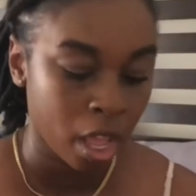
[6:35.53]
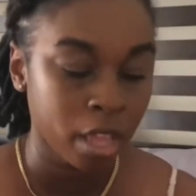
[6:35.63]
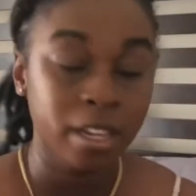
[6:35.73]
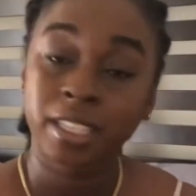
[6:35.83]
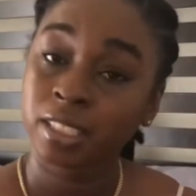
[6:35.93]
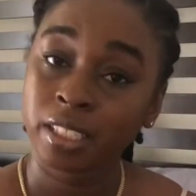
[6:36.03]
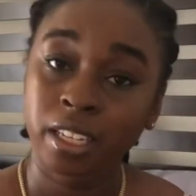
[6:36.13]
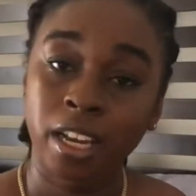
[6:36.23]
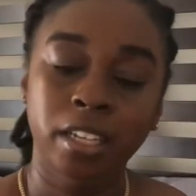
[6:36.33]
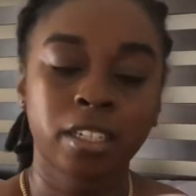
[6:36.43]
Next thing I
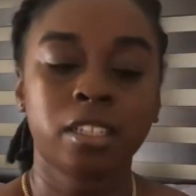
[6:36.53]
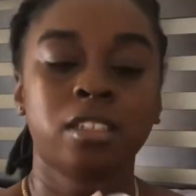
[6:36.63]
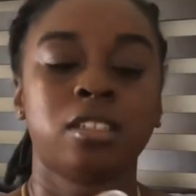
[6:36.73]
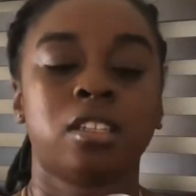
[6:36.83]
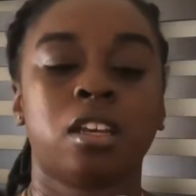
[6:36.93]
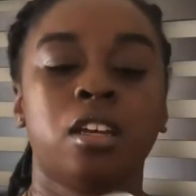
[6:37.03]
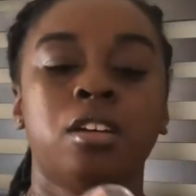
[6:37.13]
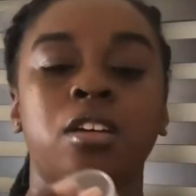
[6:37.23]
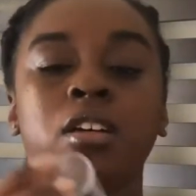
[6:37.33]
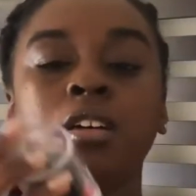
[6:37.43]
got is
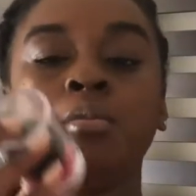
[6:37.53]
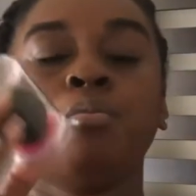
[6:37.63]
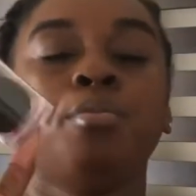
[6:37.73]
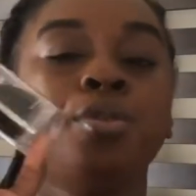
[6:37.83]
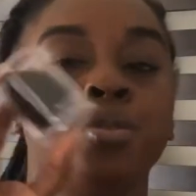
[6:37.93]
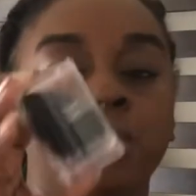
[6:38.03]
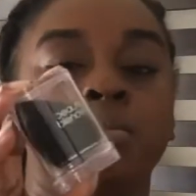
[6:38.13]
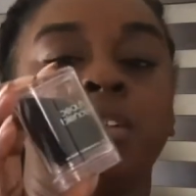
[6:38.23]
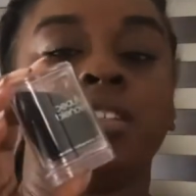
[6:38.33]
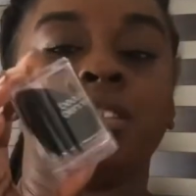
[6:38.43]
a beauty
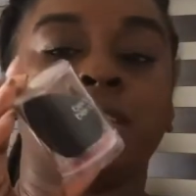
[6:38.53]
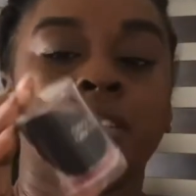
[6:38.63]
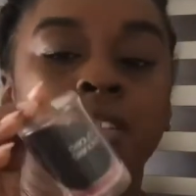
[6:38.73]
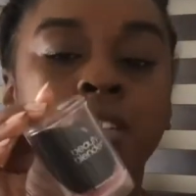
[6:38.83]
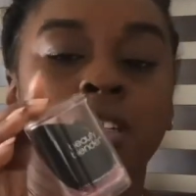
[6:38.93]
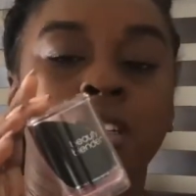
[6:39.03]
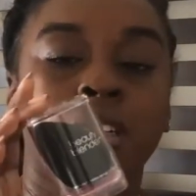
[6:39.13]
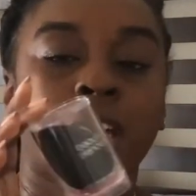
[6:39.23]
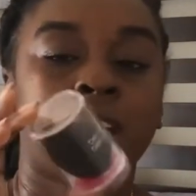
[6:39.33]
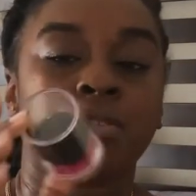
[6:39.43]
blender.
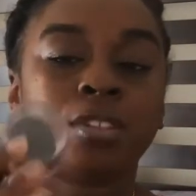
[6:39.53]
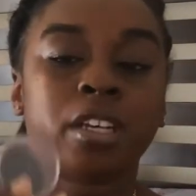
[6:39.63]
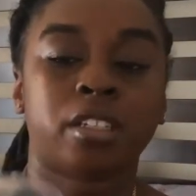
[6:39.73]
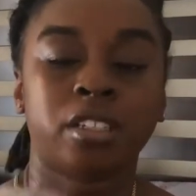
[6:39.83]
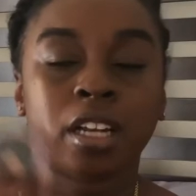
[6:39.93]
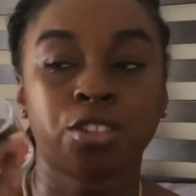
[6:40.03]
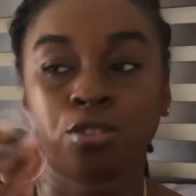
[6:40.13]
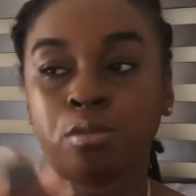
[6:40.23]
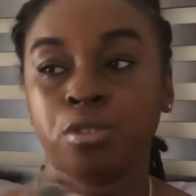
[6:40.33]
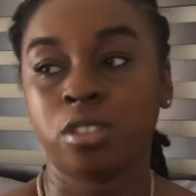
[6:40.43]
I haven't had an actual
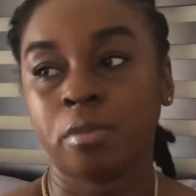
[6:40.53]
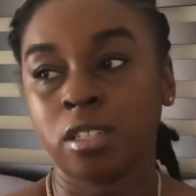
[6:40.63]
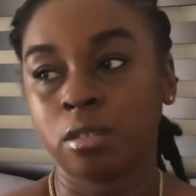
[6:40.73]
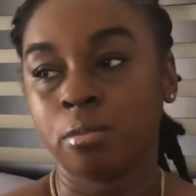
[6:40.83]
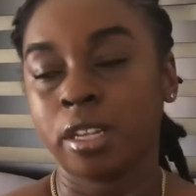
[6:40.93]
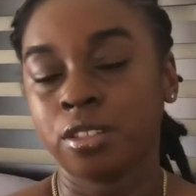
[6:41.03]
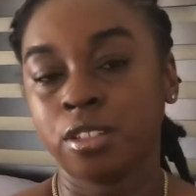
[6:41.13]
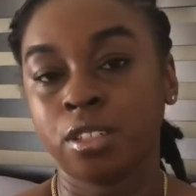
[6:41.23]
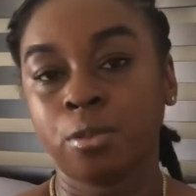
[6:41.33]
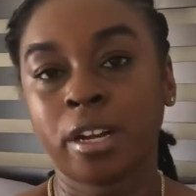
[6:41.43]
beauty blender
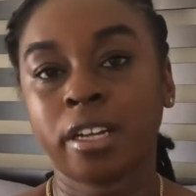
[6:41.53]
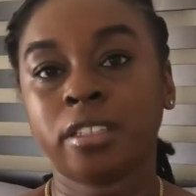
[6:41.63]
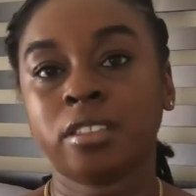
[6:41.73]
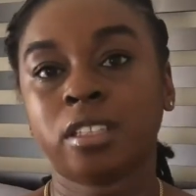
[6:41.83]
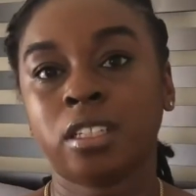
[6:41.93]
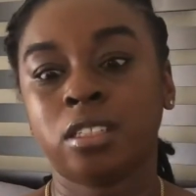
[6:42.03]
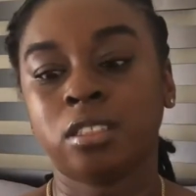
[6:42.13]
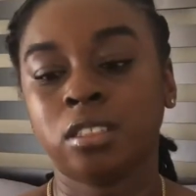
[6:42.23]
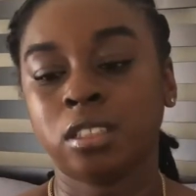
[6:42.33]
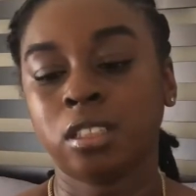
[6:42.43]
in a while,
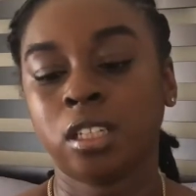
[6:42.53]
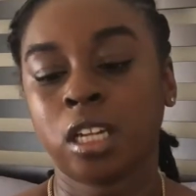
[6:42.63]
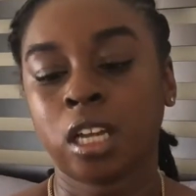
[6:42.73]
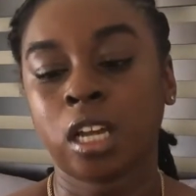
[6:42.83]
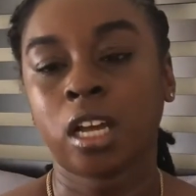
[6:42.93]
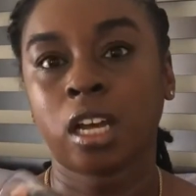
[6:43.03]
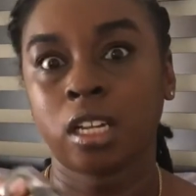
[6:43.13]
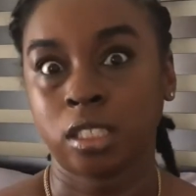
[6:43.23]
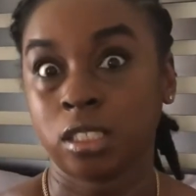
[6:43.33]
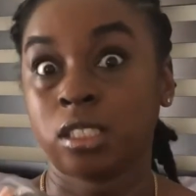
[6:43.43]
and I
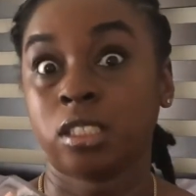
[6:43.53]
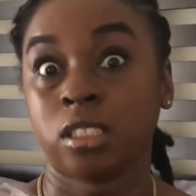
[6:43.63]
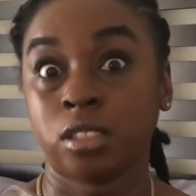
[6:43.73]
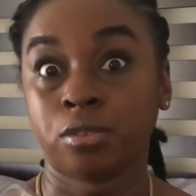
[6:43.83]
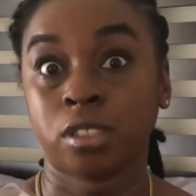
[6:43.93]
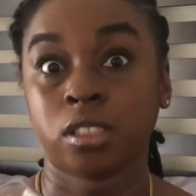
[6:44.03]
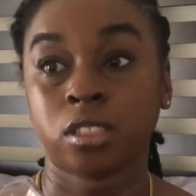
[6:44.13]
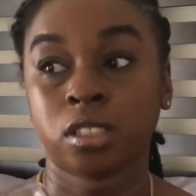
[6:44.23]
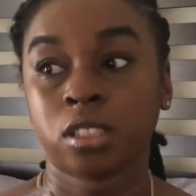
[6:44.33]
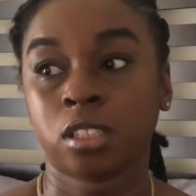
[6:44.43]
could tell the
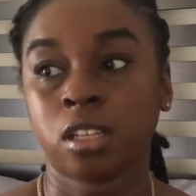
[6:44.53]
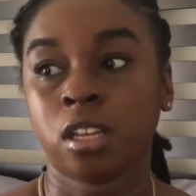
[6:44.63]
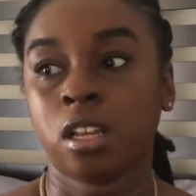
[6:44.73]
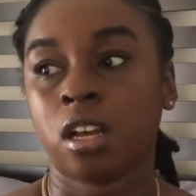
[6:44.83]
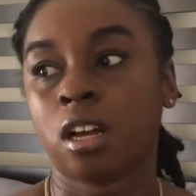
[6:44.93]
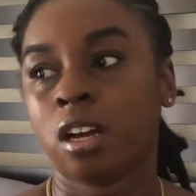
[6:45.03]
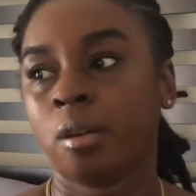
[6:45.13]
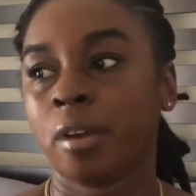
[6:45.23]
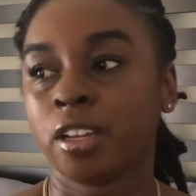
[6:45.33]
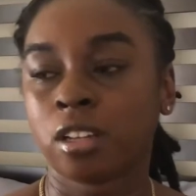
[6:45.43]
difference.
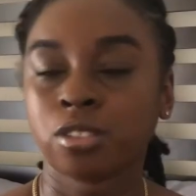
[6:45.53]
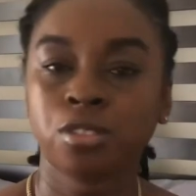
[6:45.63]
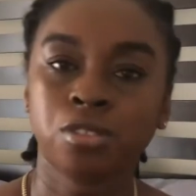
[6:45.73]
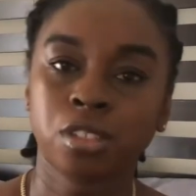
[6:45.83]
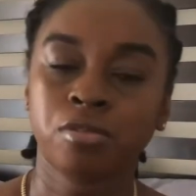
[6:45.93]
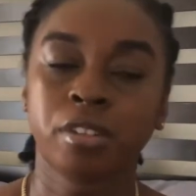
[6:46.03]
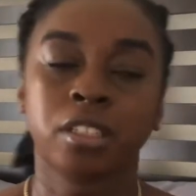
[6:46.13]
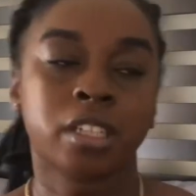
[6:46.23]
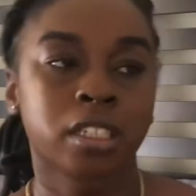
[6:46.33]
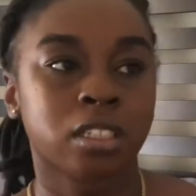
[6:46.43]
I also use the Real
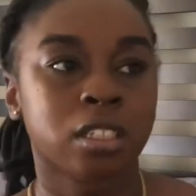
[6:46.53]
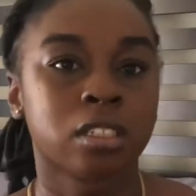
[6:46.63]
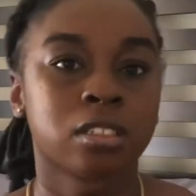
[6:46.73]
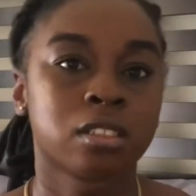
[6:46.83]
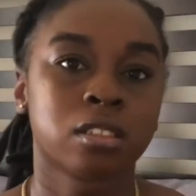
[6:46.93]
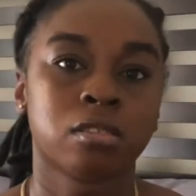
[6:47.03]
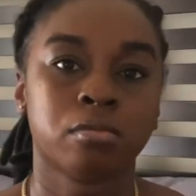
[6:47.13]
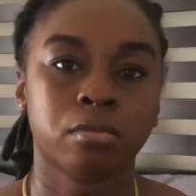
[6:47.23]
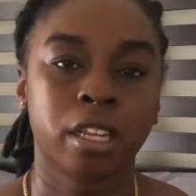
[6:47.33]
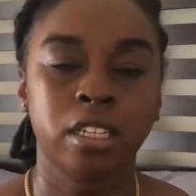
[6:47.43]
Techniques
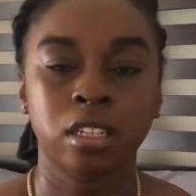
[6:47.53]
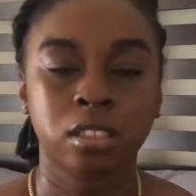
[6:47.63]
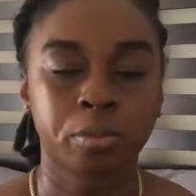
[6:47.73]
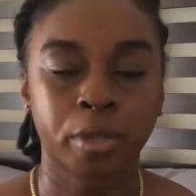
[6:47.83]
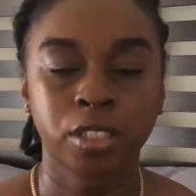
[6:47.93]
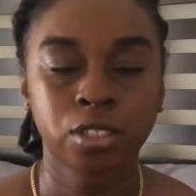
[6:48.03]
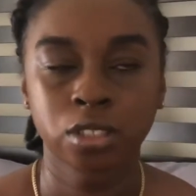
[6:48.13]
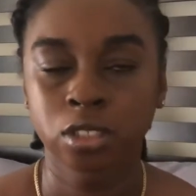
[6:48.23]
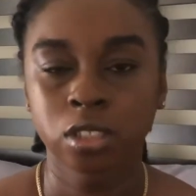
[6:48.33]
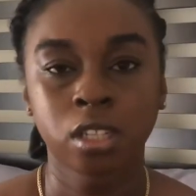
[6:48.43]
blending
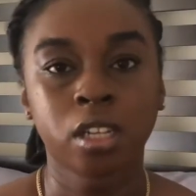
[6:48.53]
sponge.